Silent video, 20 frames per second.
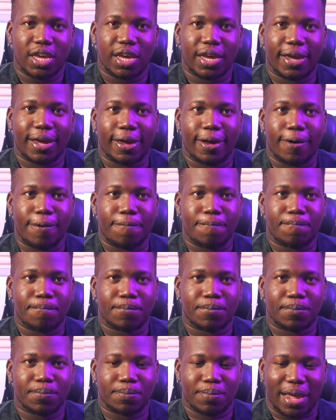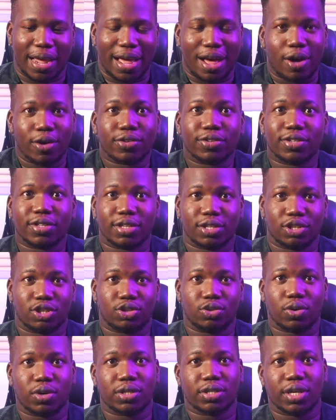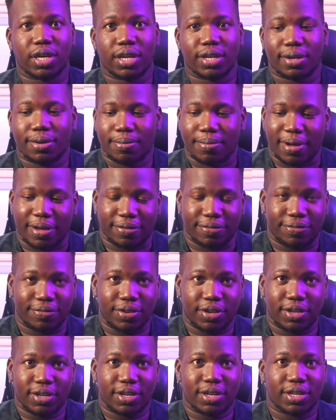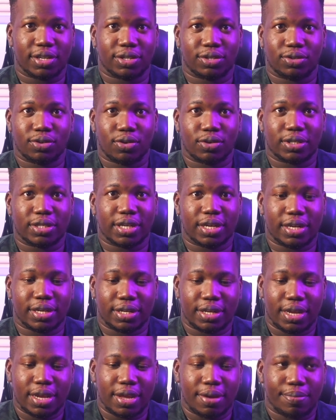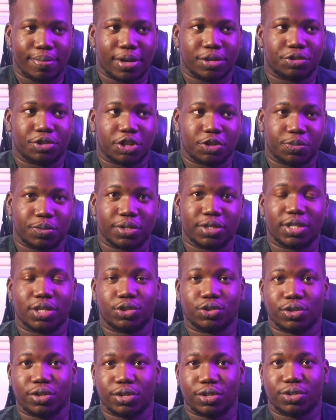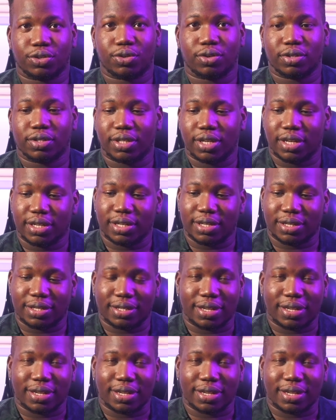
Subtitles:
My housing is sorted, my feeding is sorted, my transportation is sorted.